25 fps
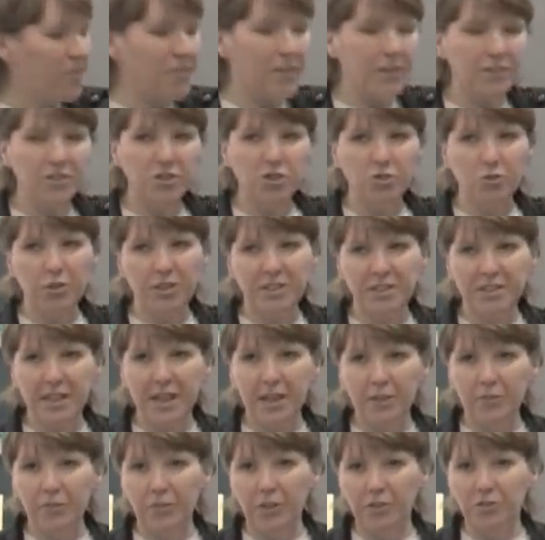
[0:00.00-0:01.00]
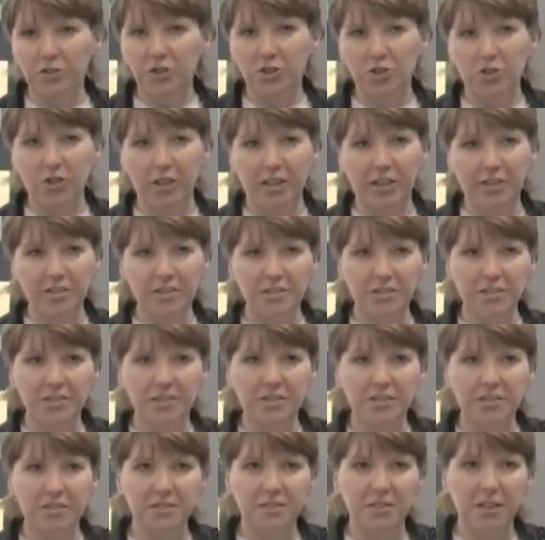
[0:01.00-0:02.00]
thundering down those
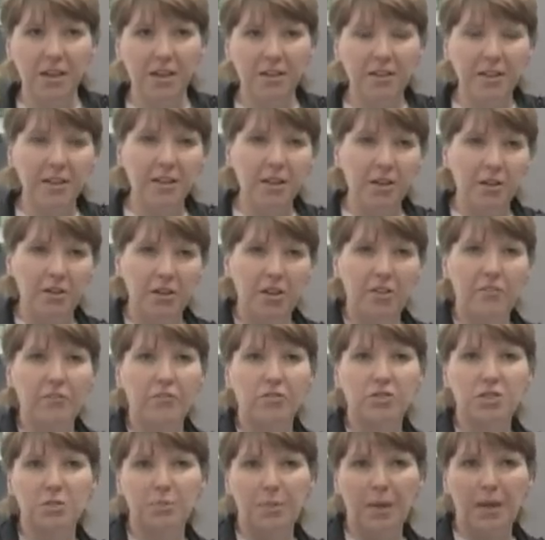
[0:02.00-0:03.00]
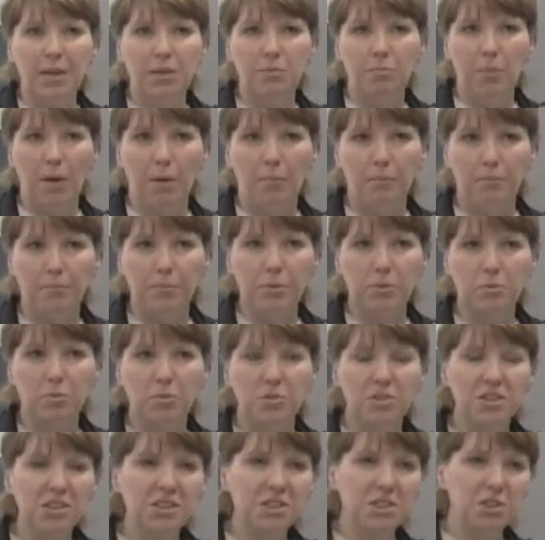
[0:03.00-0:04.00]
streets and then going over a speed bump.
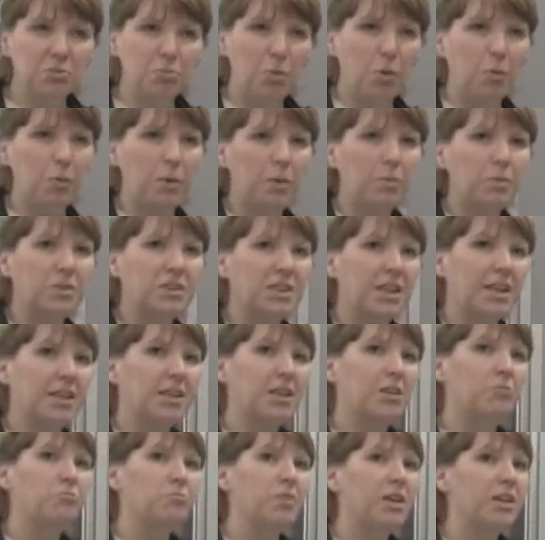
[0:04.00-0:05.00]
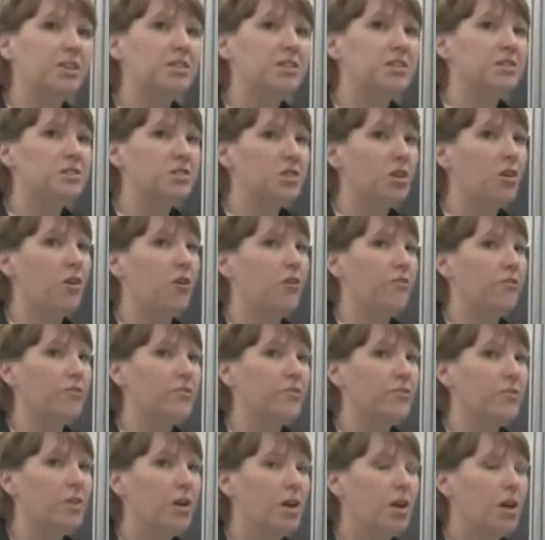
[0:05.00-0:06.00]
Well, this is what we were taking readings of.
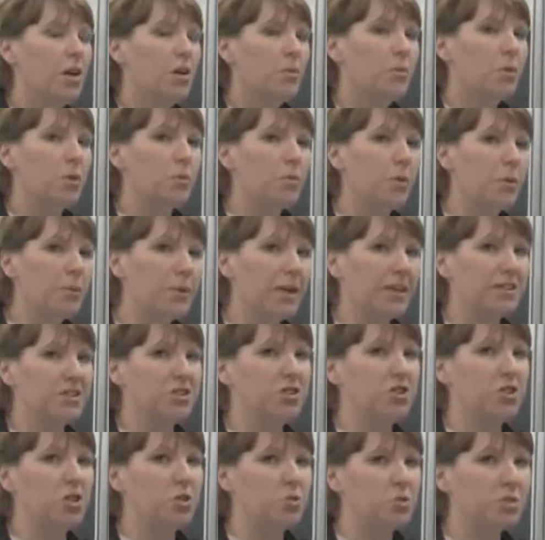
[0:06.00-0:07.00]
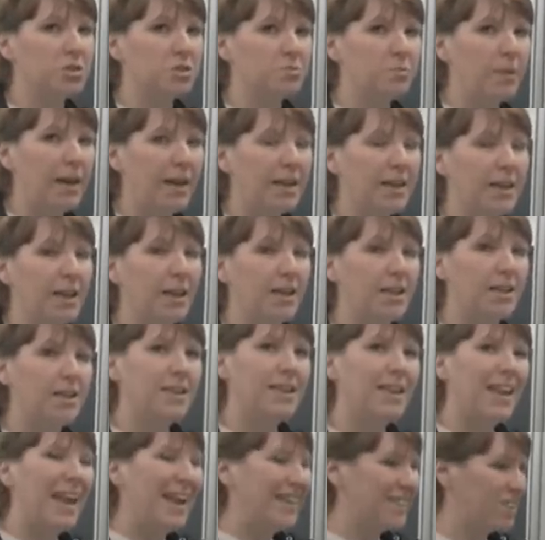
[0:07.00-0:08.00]
But what we had to do was make it
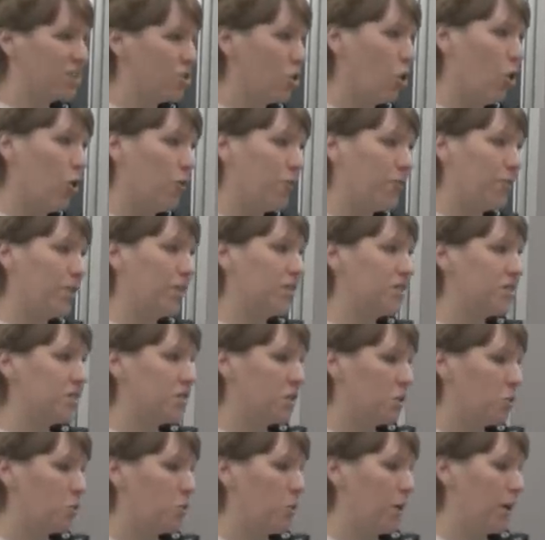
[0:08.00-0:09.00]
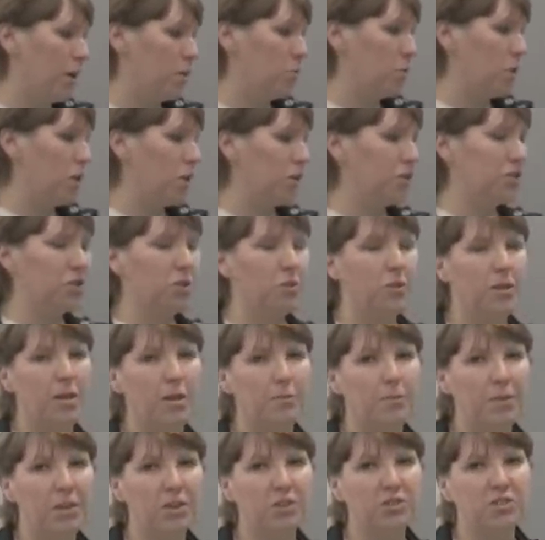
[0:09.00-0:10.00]
less obvious that we were doing
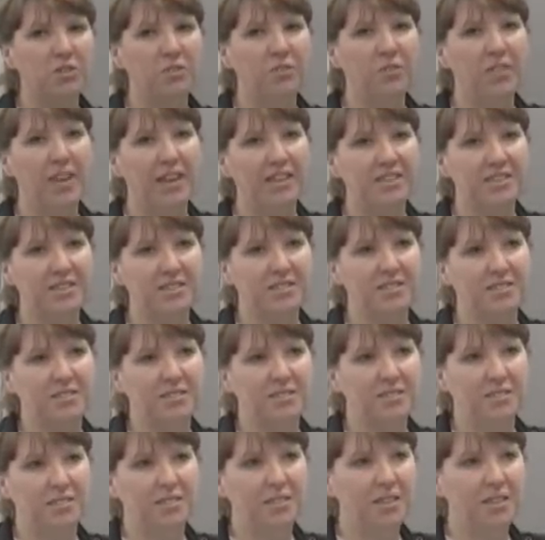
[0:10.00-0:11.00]
it because of this.